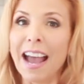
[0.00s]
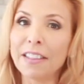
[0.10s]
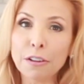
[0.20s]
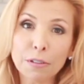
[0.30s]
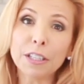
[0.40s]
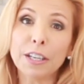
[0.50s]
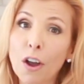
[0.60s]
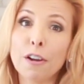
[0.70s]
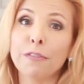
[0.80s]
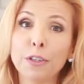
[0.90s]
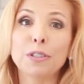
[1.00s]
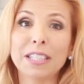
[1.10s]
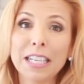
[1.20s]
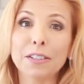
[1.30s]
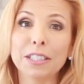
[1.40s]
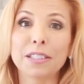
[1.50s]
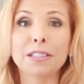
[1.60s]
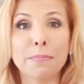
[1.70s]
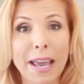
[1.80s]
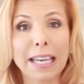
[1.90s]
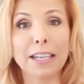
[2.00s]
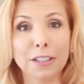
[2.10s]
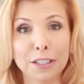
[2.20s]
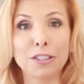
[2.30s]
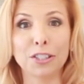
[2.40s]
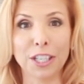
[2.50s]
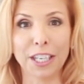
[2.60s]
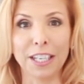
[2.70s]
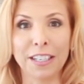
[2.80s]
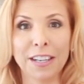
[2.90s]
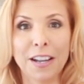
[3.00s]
And there really are a few secrets to making a good chicken.